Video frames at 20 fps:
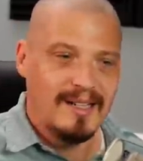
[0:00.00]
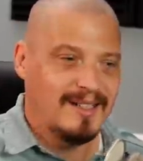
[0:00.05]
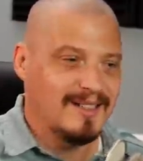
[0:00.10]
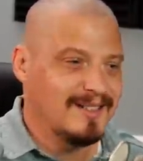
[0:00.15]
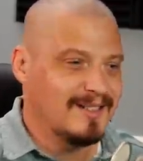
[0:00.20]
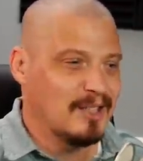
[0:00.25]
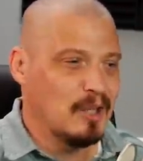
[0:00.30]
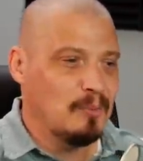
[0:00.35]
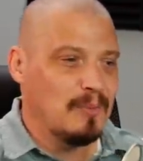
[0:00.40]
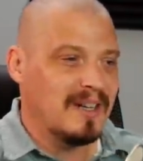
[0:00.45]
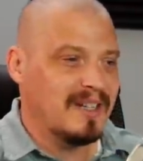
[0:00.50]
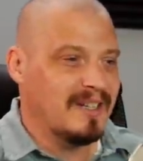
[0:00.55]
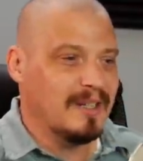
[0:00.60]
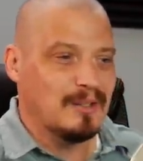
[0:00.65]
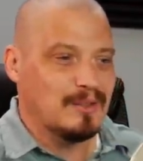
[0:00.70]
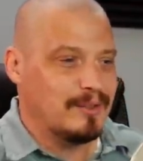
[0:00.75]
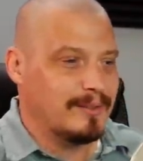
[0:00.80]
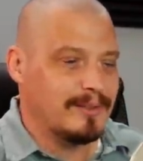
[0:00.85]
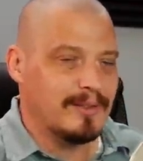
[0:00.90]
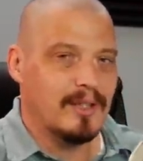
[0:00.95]
Nobody
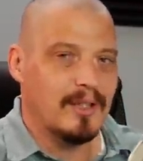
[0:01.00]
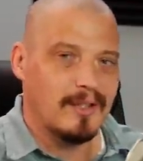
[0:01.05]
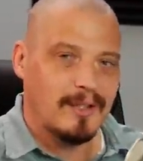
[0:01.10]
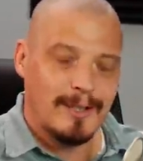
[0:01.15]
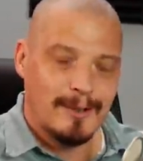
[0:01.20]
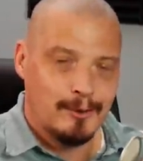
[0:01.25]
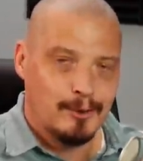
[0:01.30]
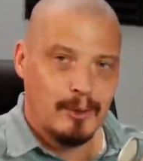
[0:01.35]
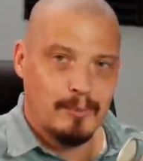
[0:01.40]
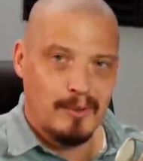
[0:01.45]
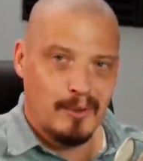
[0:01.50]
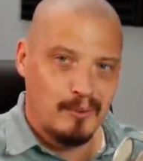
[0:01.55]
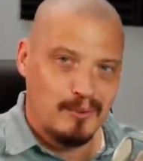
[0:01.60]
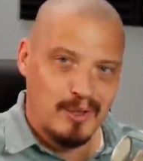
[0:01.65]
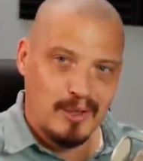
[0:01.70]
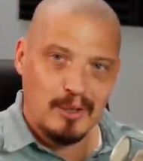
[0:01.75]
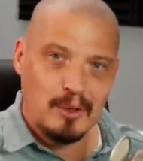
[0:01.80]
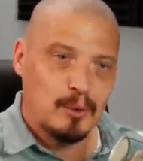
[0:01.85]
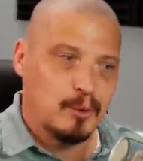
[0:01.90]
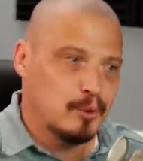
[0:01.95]
else is going to contribute
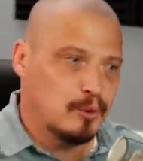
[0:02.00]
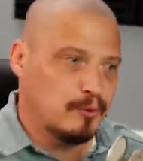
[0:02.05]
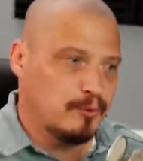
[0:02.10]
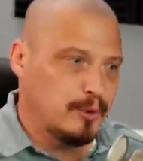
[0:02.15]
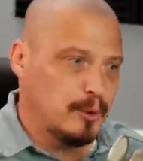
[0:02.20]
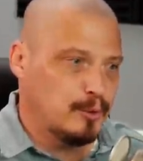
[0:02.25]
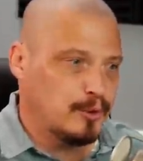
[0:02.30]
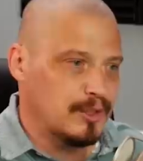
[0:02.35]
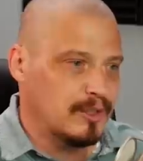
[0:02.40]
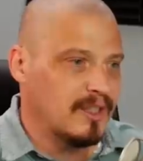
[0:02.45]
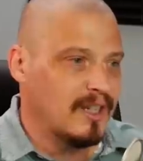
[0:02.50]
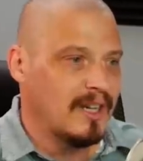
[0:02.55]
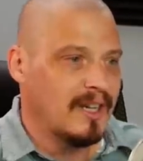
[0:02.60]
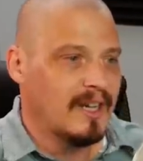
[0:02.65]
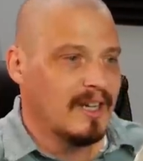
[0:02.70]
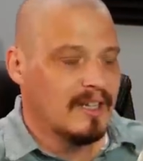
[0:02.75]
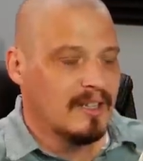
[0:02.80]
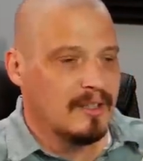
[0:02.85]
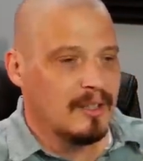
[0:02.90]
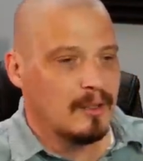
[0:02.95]
to Google Fuchsia,
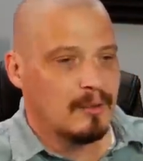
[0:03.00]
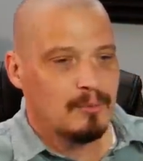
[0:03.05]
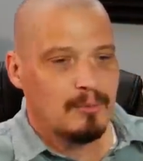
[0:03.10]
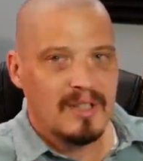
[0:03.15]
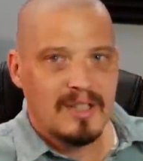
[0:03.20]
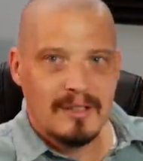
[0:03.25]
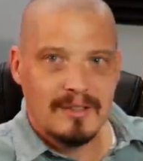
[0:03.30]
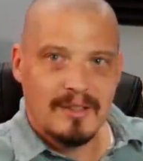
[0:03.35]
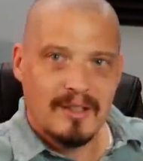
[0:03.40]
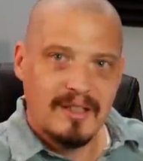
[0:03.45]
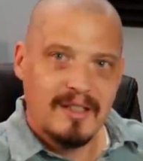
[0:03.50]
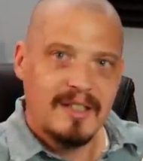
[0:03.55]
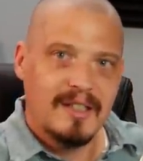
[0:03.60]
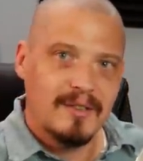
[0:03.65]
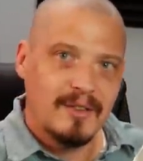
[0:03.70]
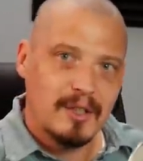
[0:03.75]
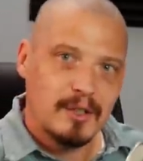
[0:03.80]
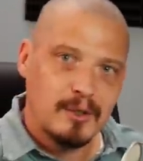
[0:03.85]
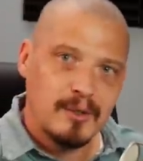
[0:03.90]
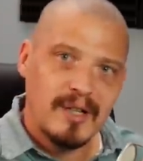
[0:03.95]
you know, because
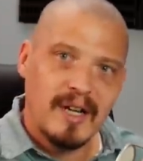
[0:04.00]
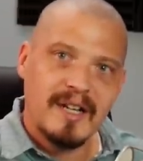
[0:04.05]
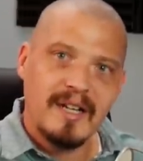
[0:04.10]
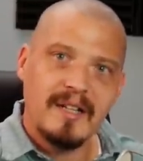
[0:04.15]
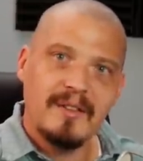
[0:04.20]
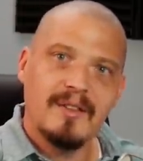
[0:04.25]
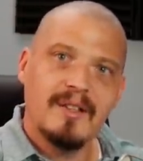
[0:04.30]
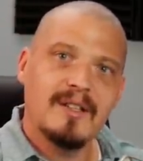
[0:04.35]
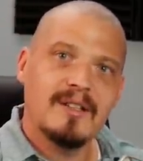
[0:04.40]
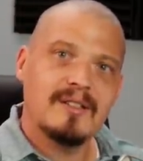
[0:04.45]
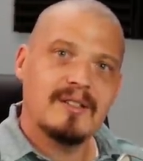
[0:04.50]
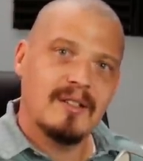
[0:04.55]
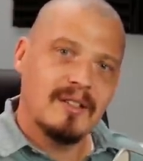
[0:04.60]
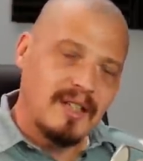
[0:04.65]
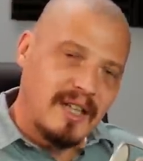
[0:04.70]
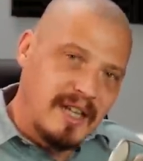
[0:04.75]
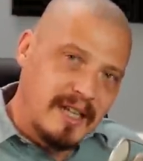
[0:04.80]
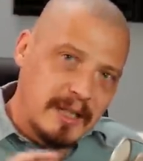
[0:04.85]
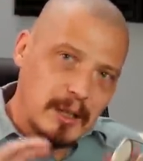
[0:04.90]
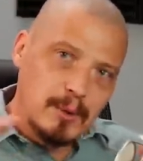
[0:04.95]
again, they're creating this
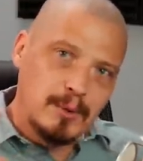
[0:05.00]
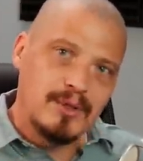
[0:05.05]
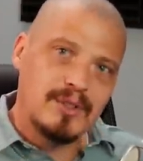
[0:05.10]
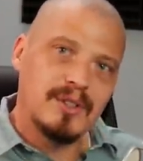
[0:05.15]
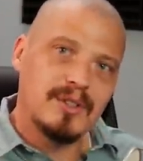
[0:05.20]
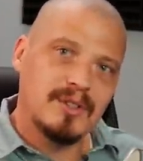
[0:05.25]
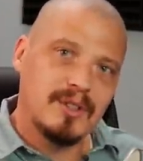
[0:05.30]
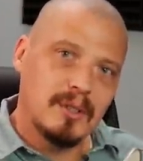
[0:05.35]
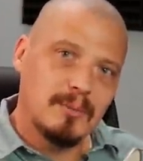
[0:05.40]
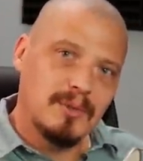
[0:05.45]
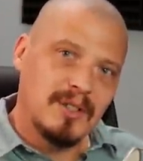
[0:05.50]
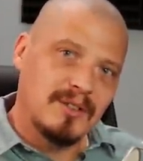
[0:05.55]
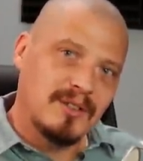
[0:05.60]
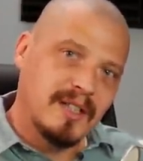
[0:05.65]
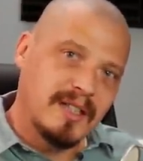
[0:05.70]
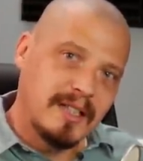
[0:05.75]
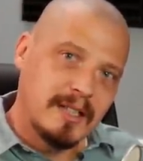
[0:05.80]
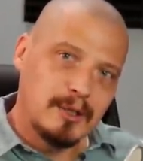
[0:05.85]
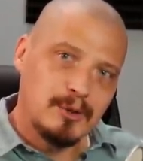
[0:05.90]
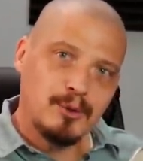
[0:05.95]
ecosystem that
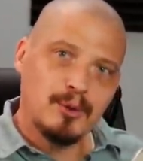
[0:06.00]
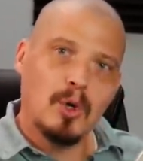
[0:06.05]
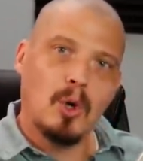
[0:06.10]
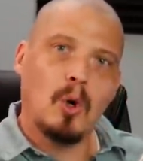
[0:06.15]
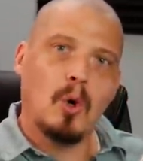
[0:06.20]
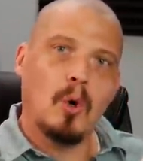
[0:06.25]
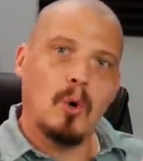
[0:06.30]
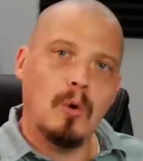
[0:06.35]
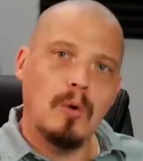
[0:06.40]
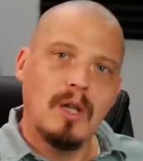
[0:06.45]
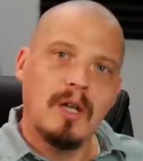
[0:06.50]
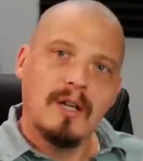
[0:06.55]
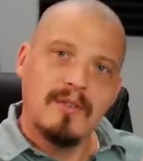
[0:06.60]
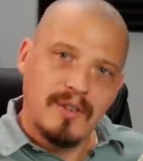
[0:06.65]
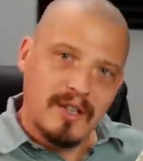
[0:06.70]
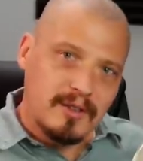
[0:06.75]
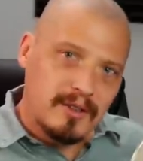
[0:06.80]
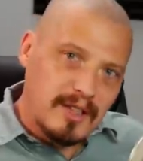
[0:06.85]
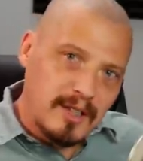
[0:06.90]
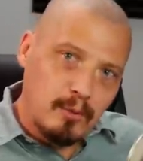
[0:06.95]
they control,
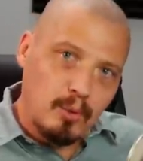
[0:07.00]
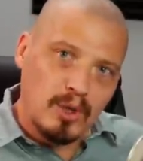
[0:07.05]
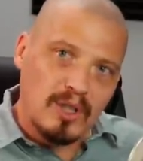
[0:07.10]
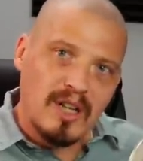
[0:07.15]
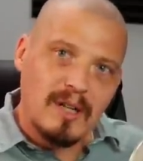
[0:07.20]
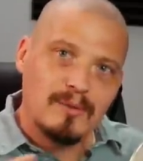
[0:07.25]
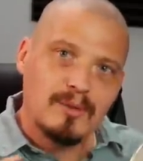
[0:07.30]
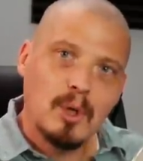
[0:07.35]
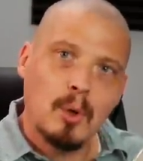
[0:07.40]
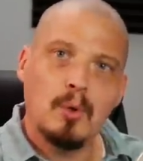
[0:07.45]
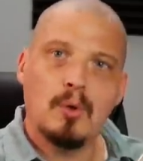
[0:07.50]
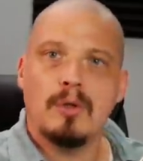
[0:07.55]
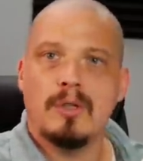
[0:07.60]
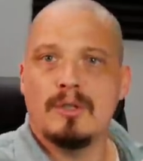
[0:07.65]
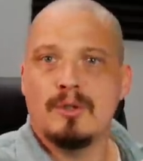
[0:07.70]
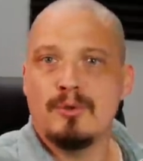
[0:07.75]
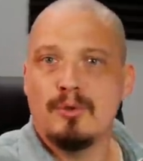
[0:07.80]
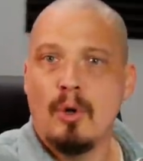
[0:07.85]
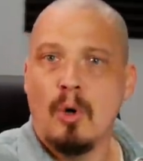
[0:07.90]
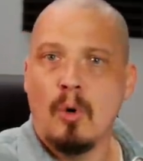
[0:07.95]
that they want to have total
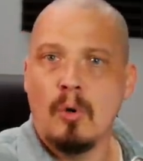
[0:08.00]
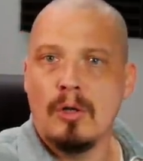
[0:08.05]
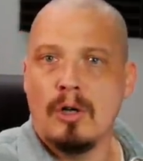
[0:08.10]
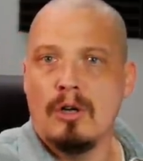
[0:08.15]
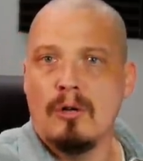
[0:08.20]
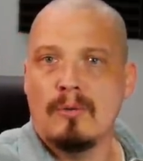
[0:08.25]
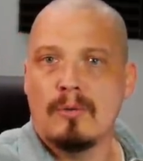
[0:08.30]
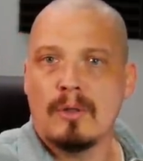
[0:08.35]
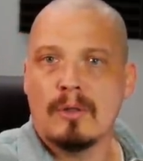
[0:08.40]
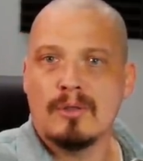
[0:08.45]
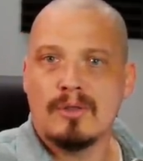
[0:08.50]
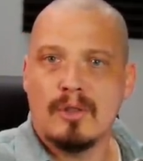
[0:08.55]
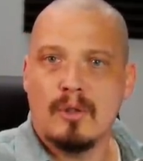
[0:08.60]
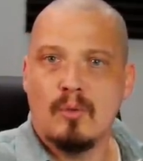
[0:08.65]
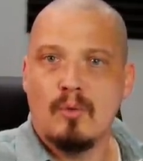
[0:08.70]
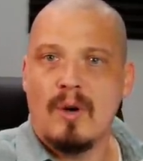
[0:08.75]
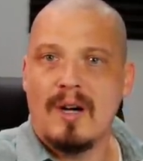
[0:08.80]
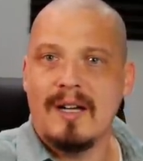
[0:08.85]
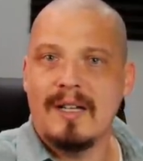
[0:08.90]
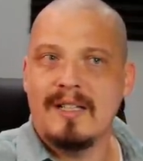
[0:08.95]
control over. So
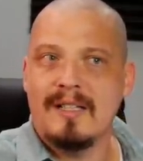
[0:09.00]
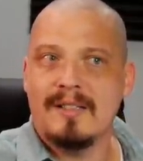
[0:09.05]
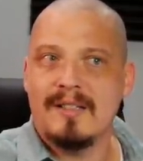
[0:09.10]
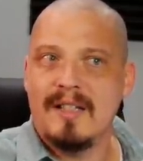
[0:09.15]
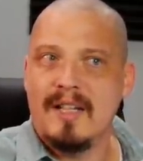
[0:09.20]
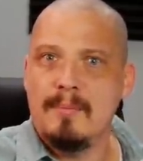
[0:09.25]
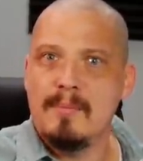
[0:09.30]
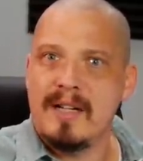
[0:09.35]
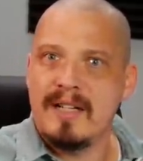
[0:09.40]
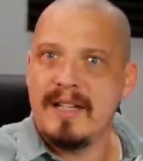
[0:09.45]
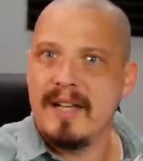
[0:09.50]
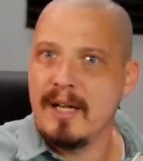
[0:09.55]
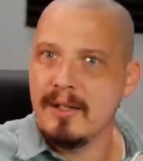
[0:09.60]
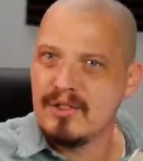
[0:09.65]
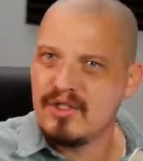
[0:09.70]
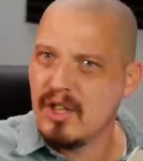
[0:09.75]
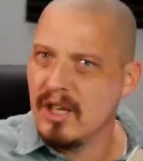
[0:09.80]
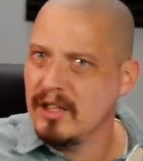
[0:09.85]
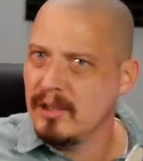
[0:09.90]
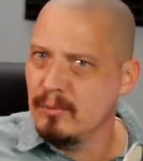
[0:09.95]
why is anybody
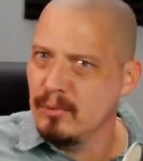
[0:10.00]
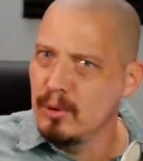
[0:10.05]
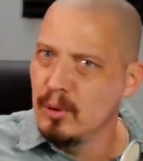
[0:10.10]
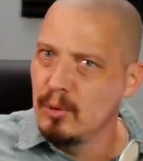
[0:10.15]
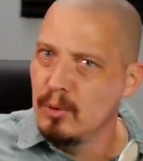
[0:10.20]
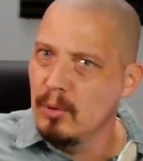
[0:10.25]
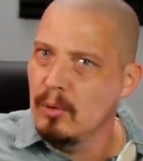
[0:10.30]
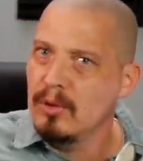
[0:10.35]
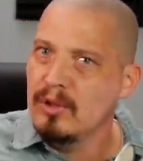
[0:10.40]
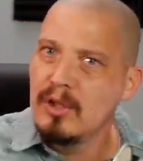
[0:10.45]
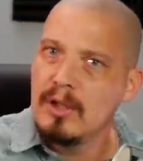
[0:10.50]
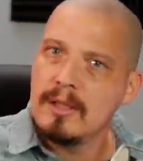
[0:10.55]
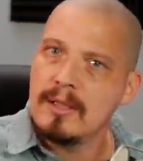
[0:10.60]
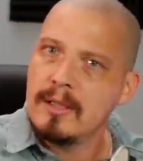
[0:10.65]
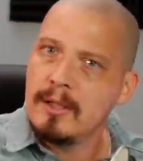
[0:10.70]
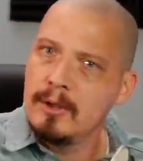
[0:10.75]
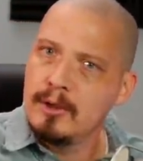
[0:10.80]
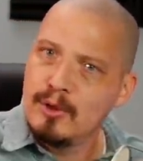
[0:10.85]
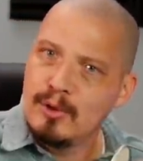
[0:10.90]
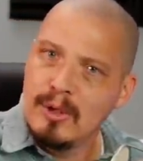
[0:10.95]
outside of Google going to
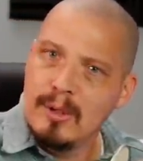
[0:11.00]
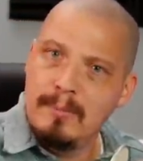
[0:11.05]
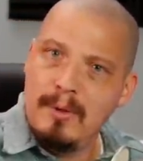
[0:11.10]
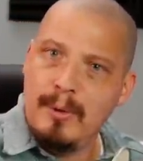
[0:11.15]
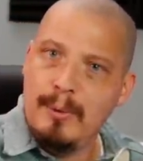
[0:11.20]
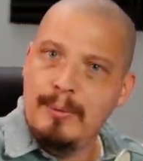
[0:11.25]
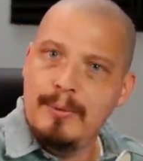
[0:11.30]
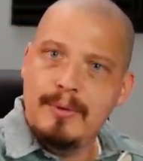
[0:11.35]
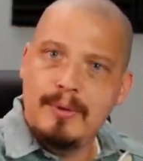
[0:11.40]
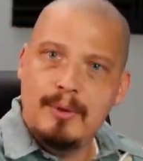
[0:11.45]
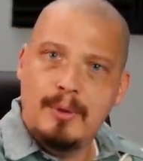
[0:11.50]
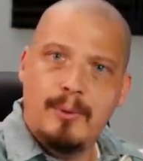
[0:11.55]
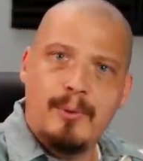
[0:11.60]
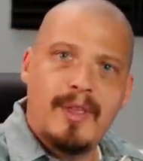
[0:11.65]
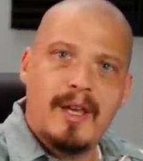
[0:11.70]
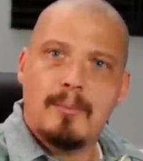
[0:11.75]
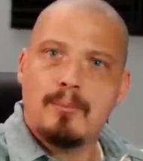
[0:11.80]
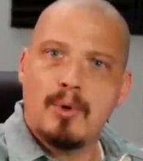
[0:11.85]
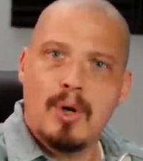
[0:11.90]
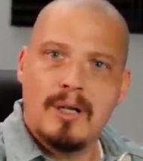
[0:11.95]
contribute to
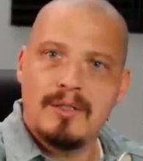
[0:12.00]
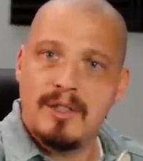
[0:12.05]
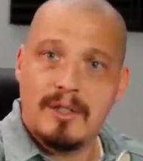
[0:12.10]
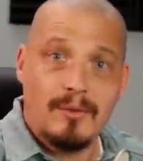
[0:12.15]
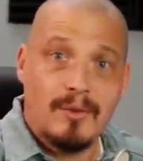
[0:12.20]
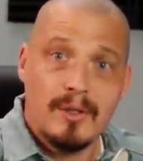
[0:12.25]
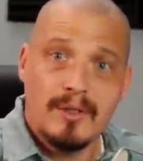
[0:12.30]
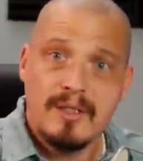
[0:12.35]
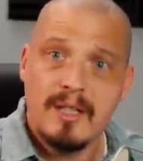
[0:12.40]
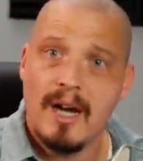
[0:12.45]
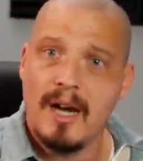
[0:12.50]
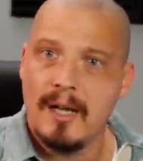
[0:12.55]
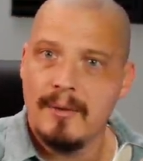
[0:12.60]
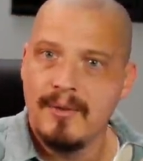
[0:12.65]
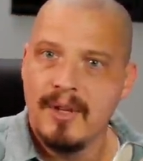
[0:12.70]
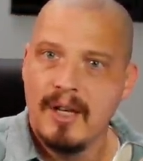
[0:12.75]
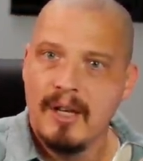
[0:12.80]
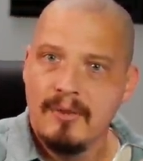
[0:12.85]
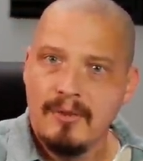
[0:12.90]
that project? They're not.